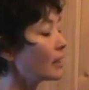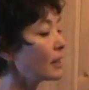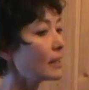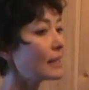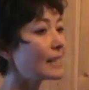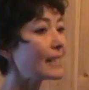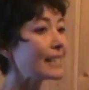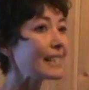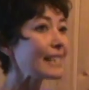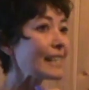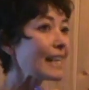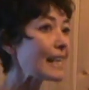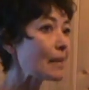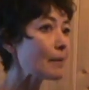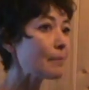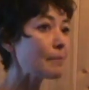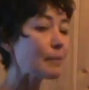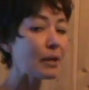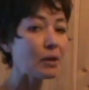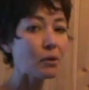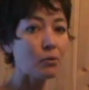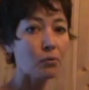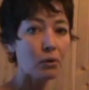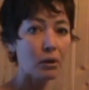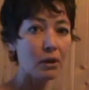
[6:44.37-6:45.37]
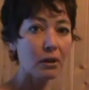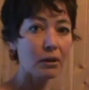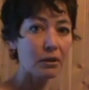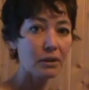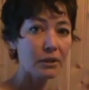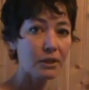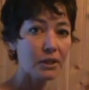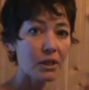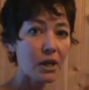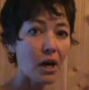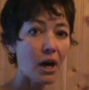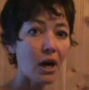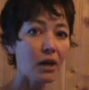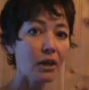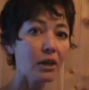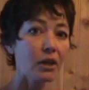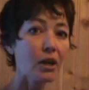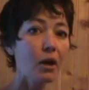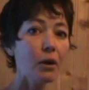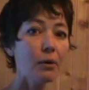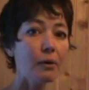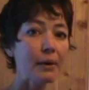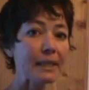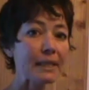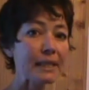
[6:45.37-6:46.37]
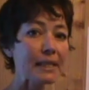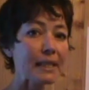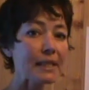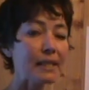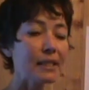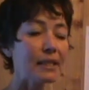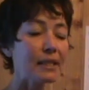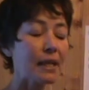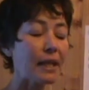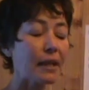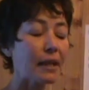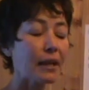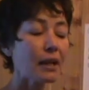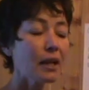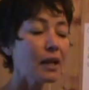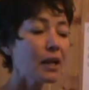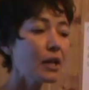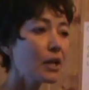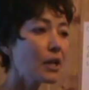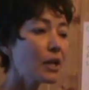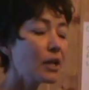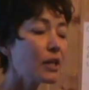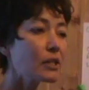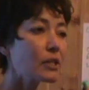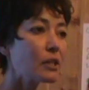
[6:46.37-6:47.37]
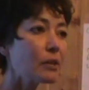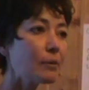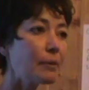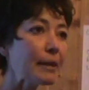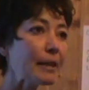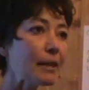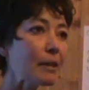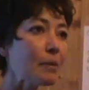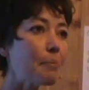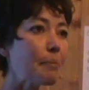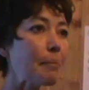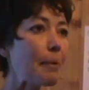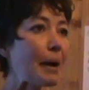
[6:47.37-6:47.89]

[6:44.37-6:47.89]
seeming worlds are coexisting. So in the